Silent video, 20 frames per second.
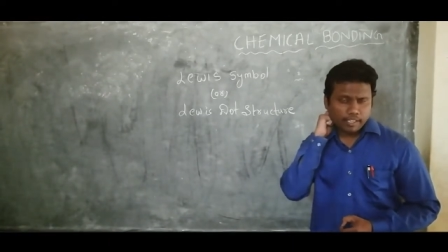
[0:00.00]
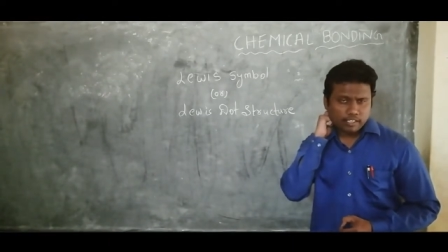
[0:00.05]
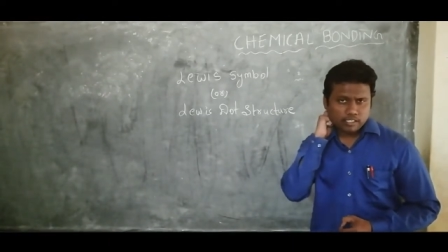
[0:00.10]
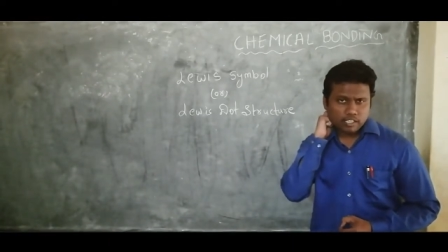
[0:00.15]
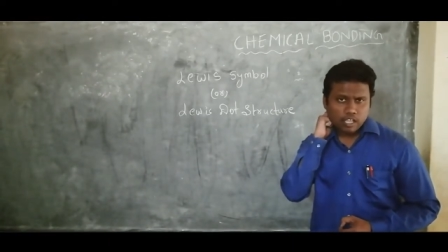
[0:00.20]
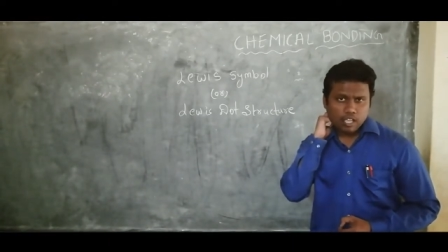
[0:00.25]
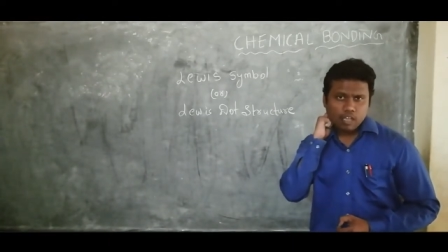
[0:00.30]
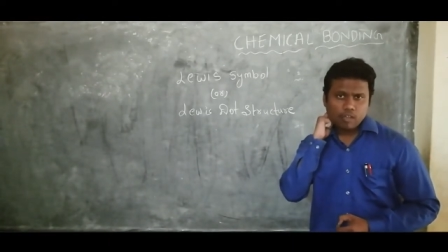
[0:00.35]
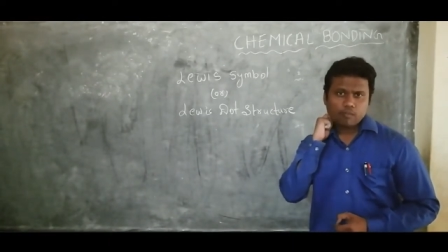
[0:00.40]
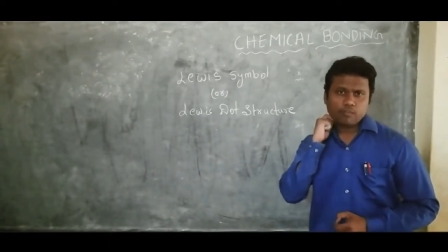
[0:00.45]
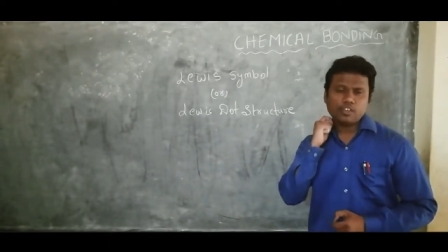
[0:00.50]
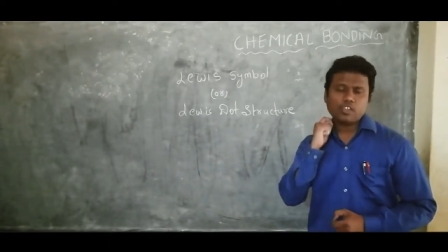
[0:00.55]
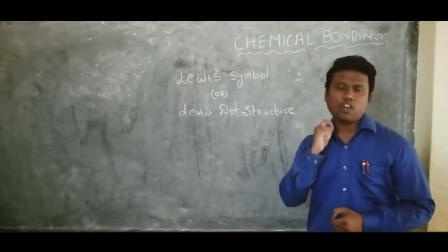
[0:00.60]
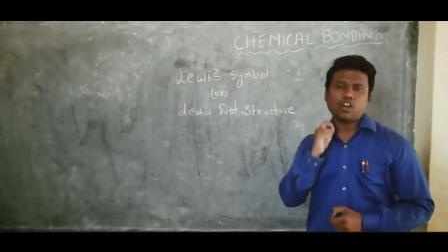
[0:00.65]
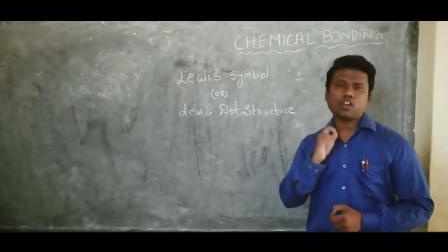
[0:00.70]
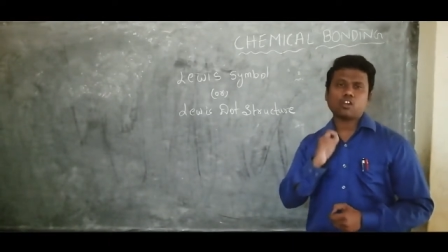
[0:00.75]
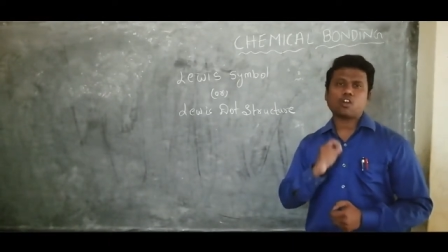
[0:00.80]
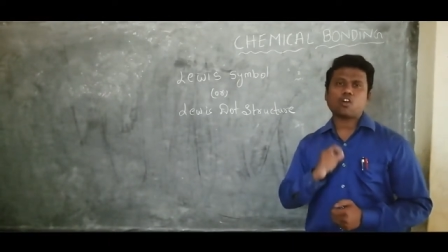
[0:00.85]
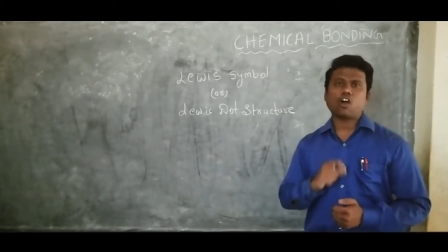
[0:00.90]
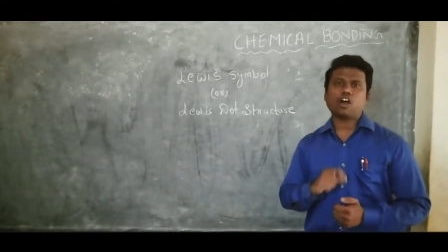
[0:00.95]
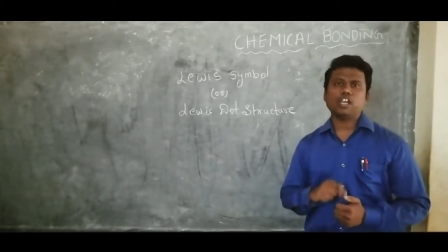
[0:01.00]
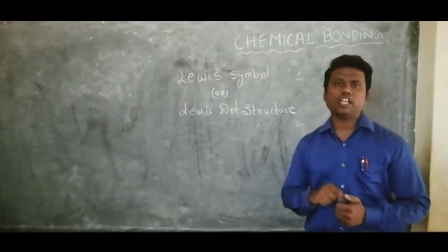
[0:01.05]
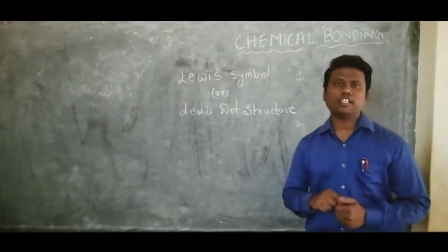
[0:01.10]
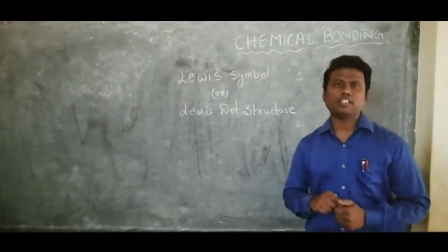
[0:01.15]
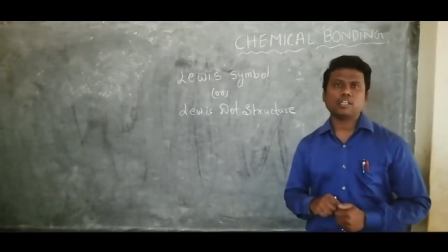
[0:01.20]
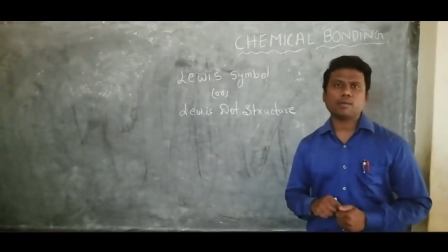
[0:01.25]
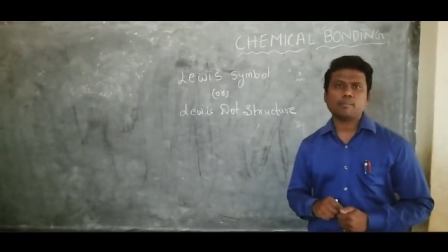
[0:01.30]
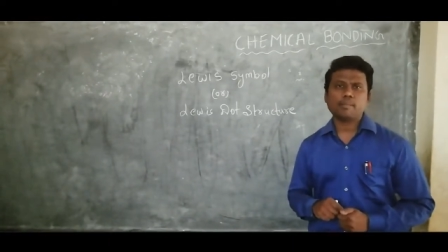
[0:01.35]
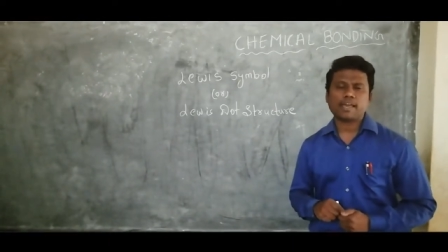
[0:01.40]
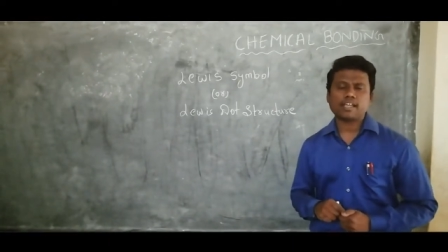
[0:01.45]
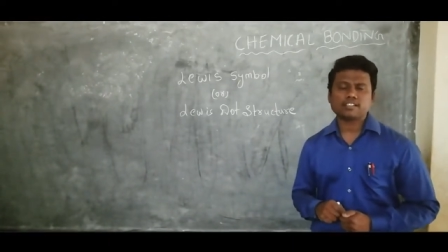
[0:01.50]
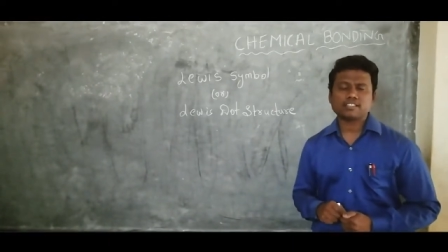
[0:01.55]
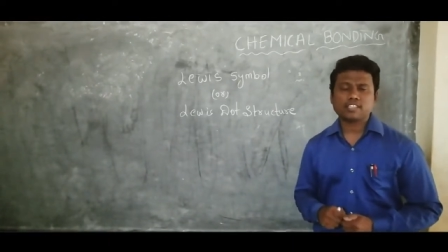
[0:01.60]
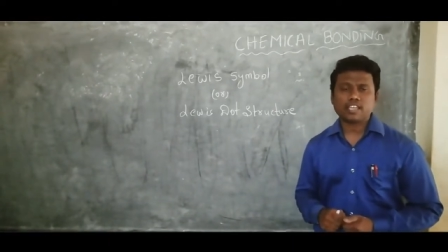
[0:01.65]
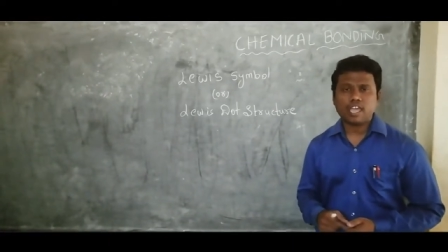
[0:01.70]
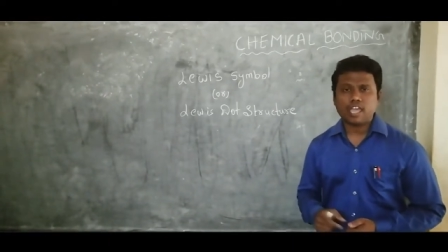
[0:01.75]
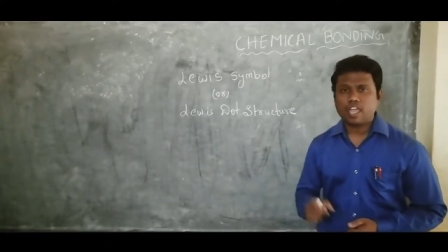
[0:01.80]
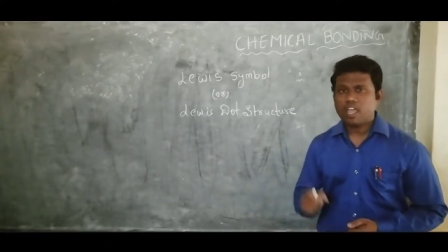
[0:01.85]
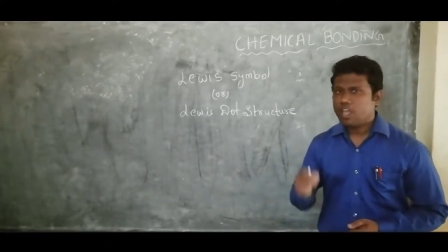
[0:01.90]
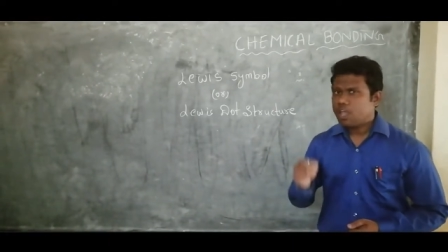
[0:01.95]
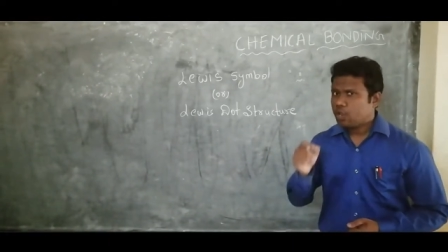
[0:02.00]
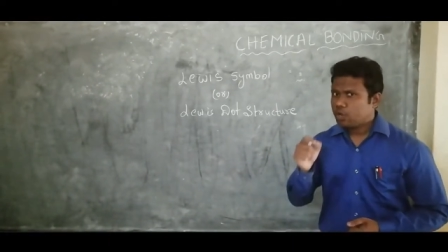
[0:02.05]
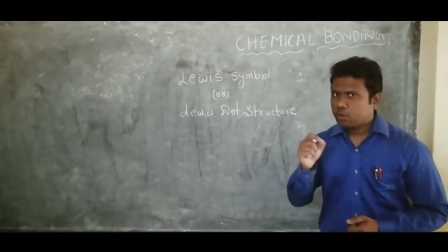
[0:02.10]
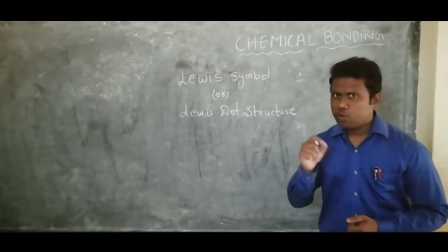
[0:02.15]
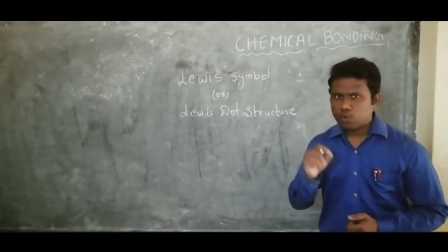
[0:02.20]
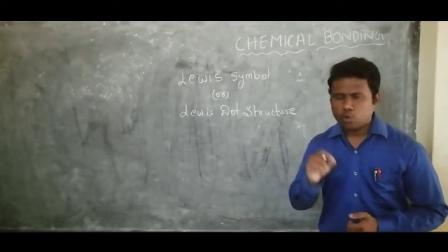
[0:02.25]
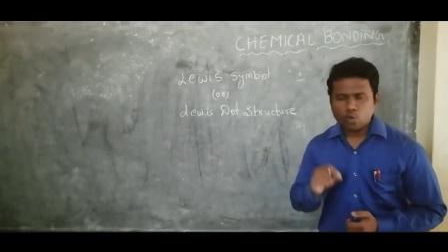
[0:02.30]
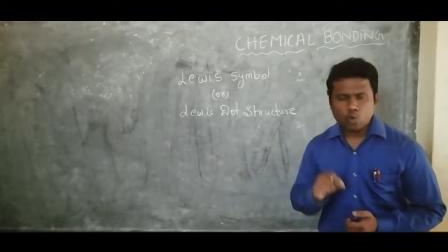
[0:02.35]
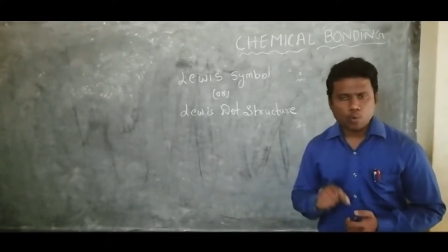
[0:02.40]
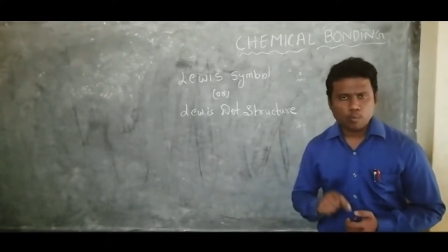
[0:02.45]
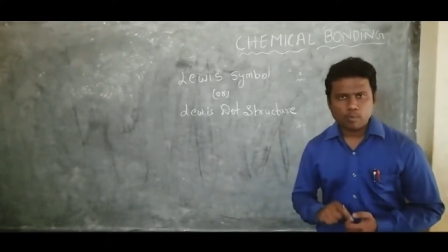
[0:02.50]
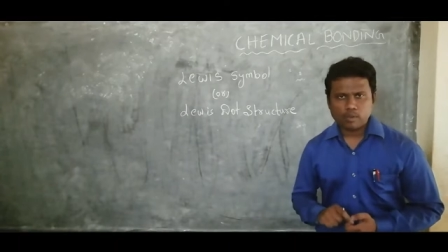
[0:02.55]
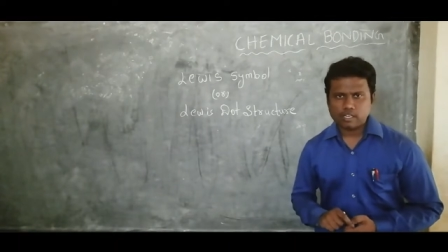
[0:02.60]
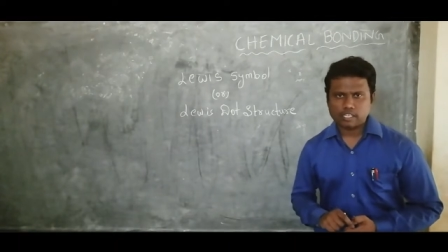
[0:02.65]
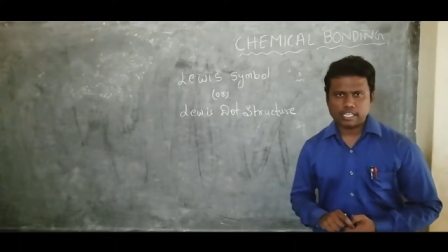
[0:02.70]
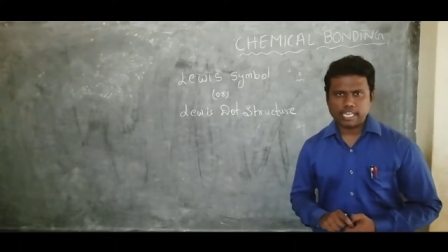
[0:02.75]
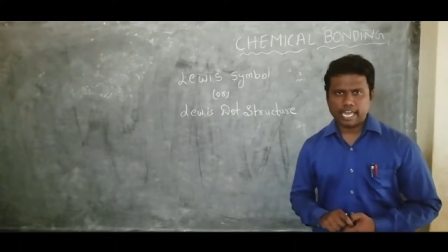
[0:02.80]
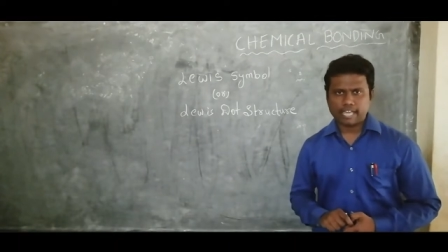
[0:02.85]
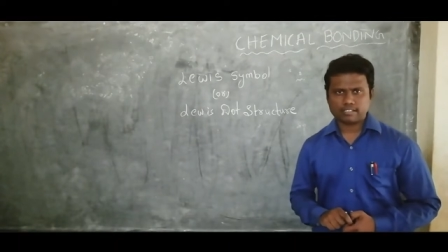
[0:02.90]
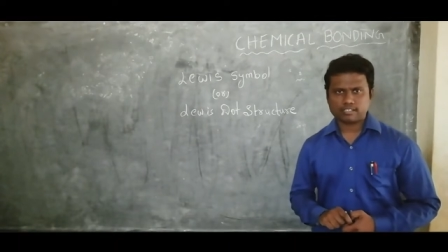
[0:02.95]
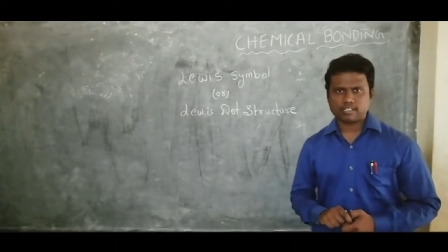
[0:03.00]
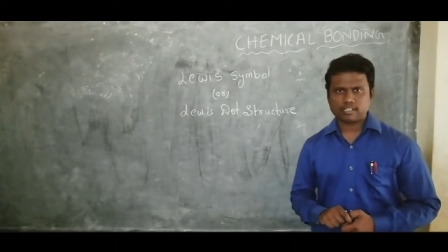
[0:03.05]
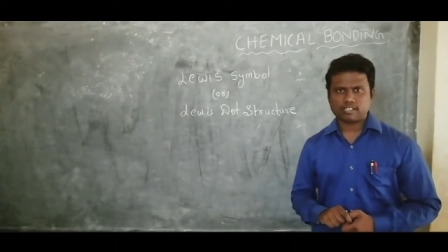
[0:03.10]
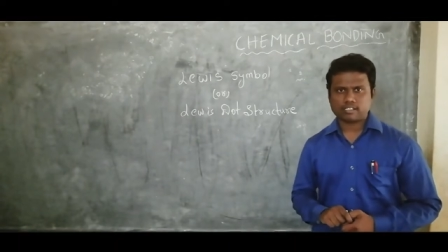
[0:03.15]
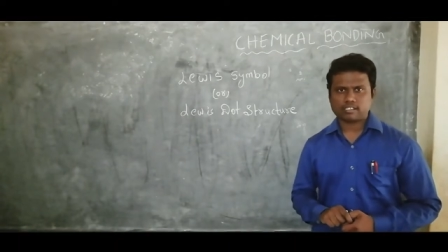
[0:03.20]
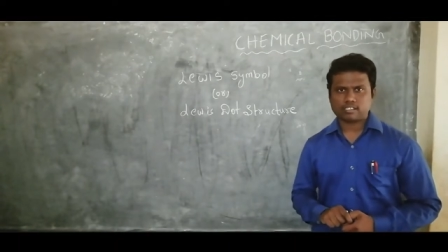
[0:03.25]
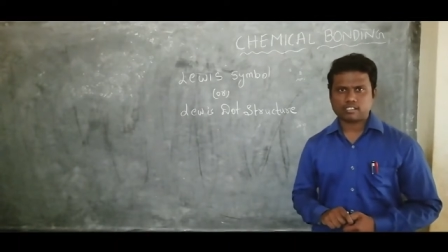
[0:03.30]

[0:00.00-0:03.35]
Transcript: we are calling them as a noble gases.